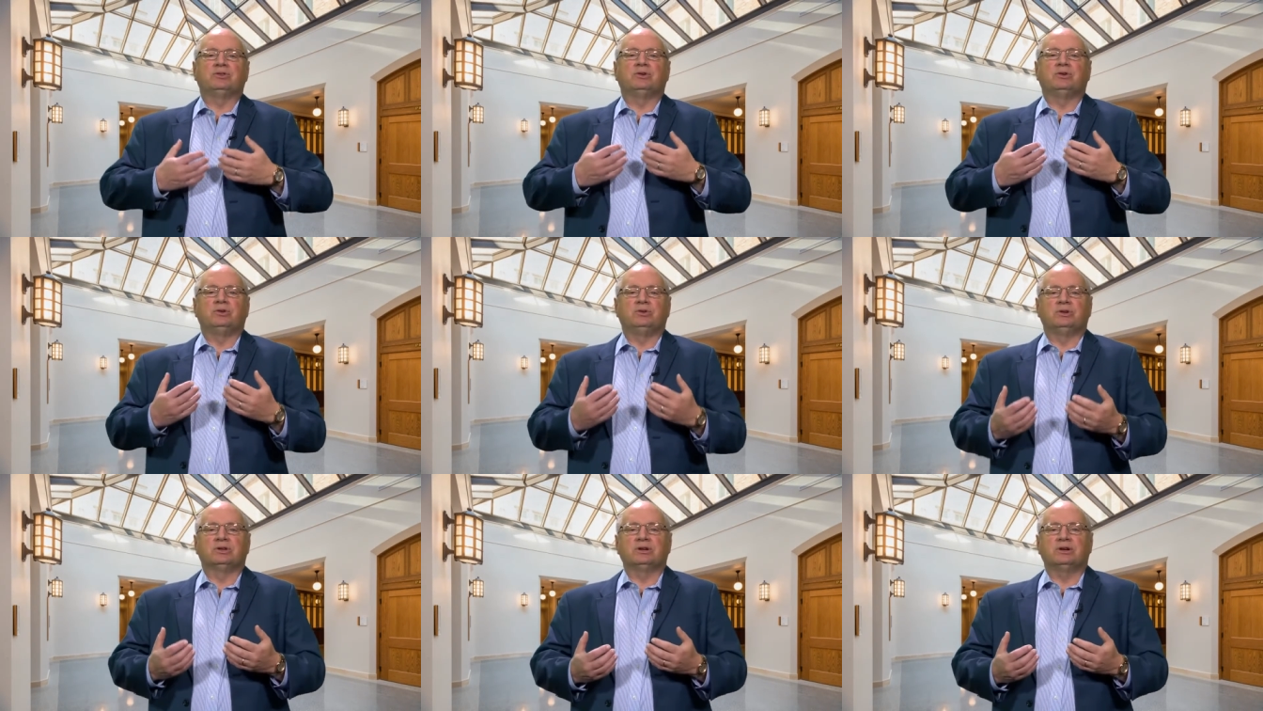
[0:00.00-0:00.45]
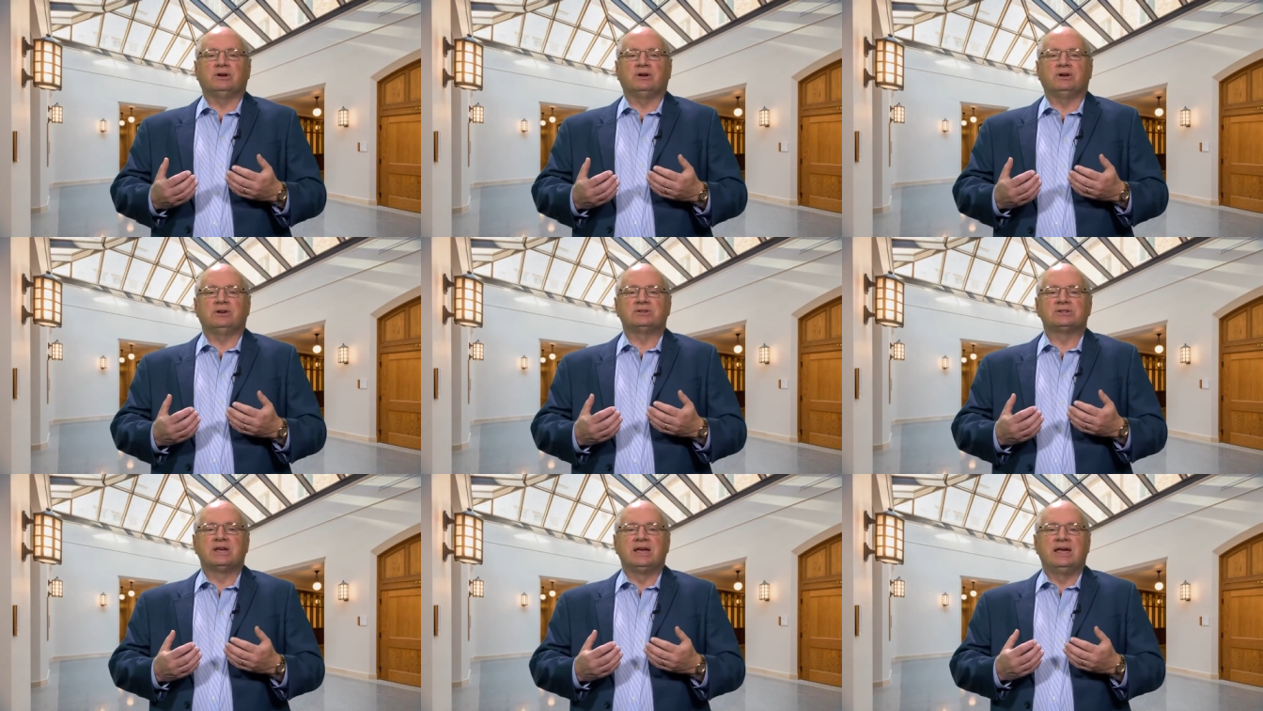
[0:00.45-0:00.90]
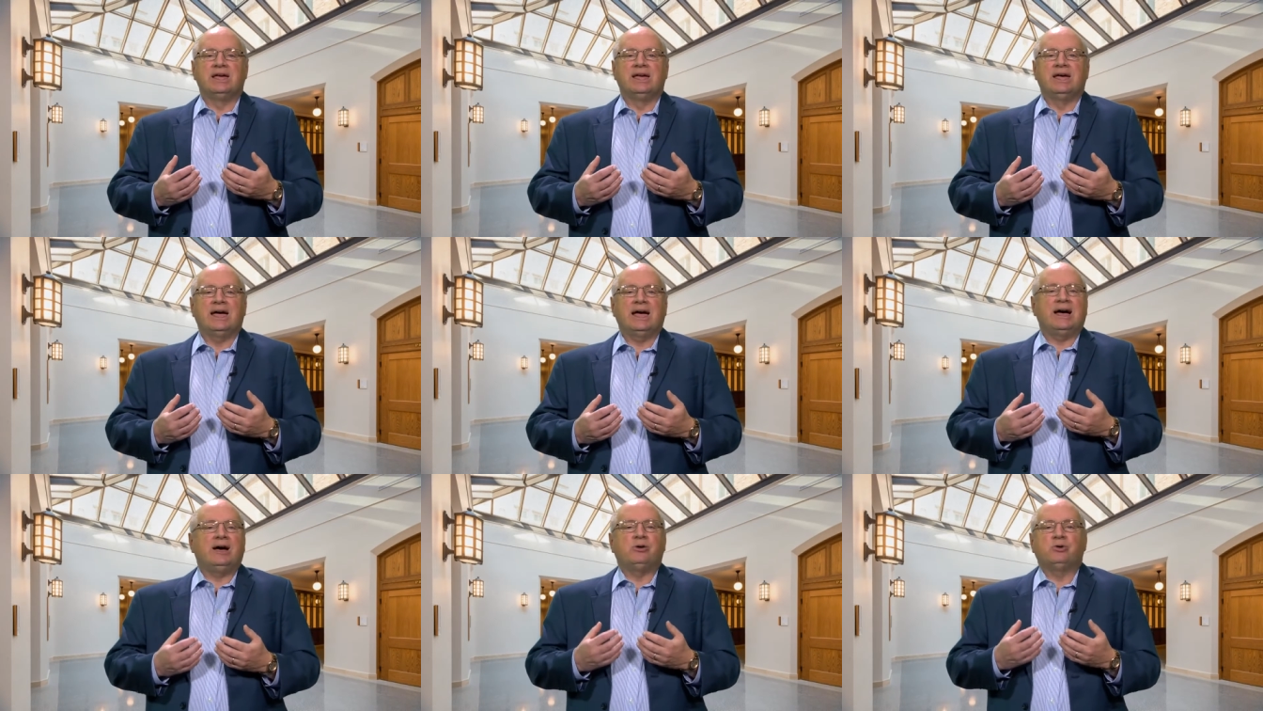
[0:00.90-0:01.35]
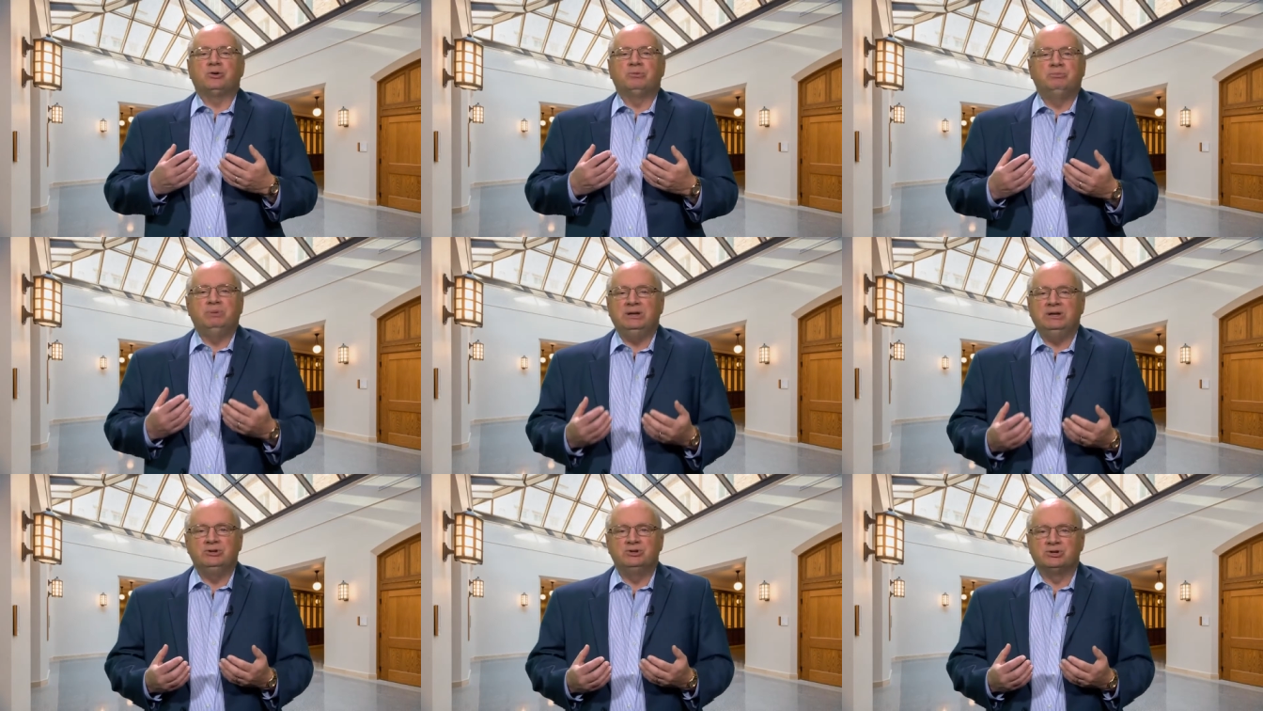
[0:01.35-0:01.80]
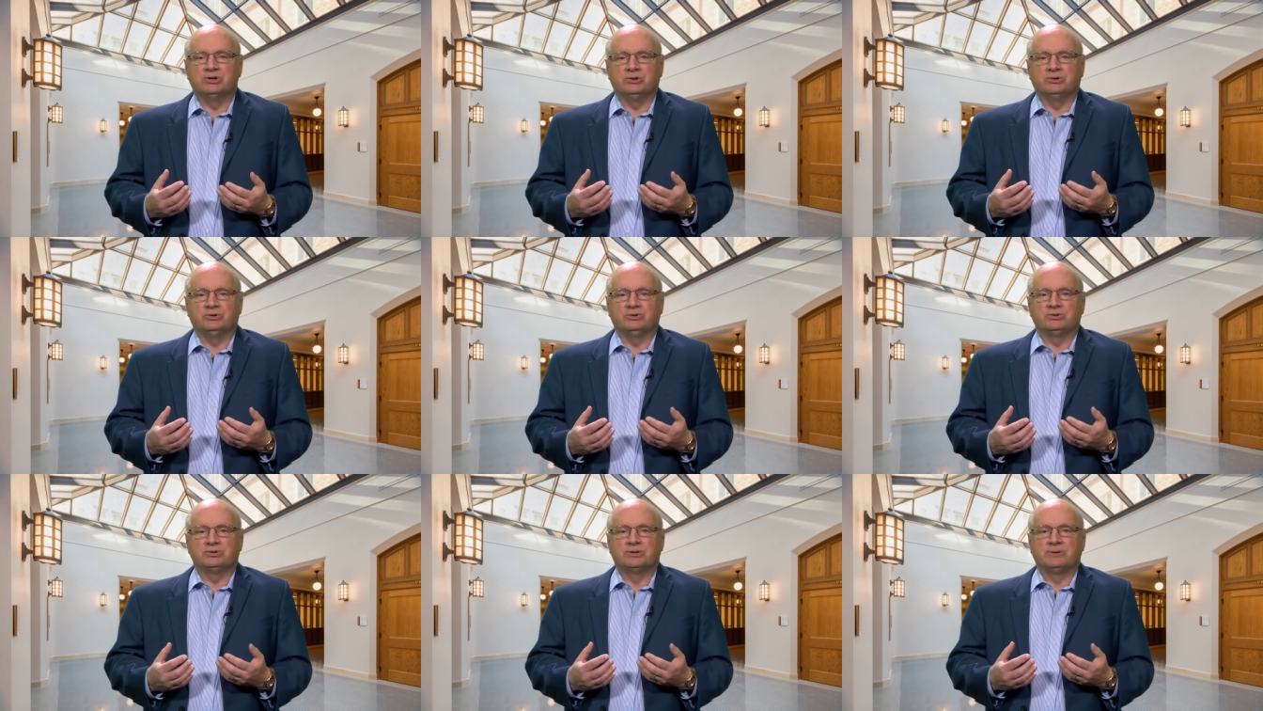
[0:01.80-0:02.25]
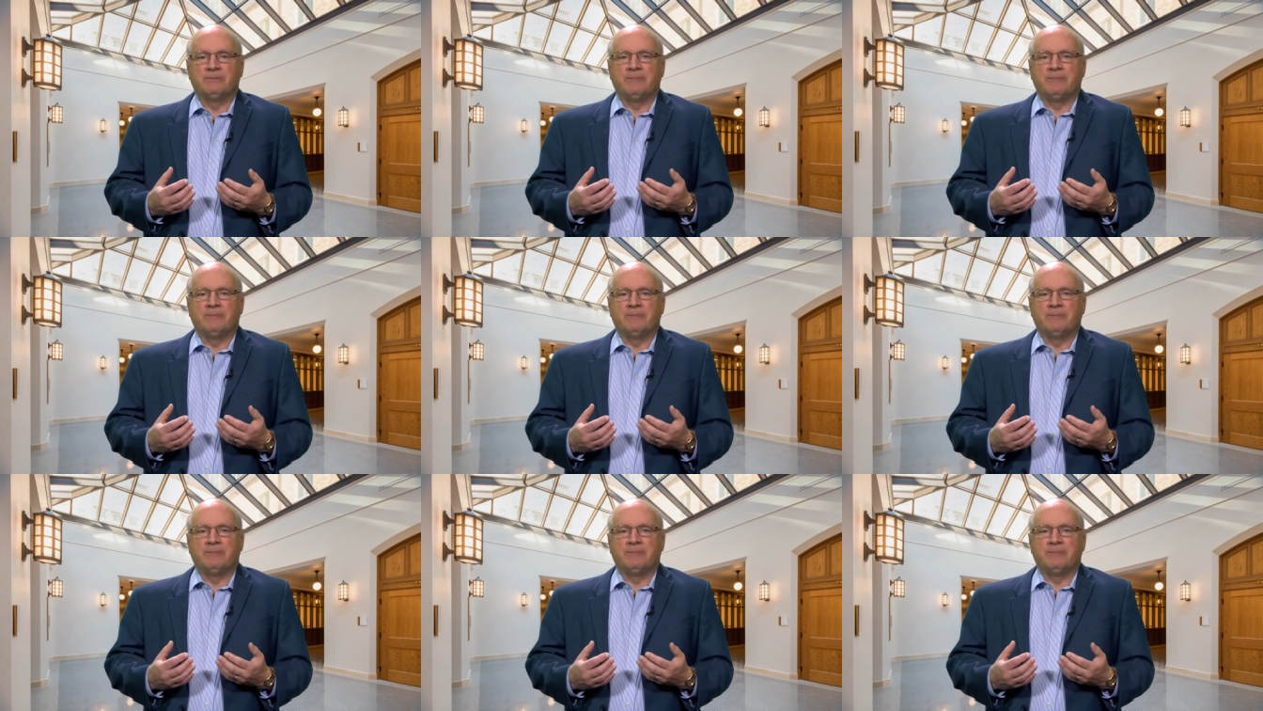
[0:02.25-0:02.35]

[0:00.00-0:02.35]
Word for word: Holocaust how to be Jews,